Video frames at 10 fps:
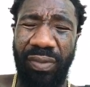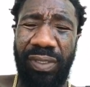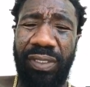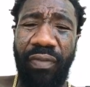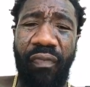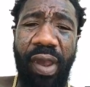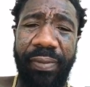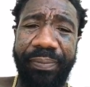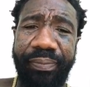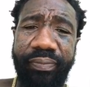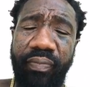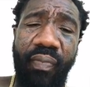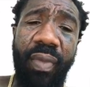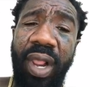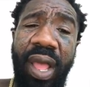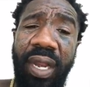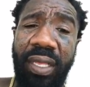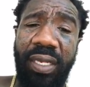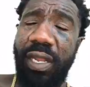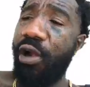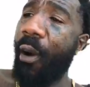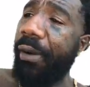What the fuck? I didn't get that.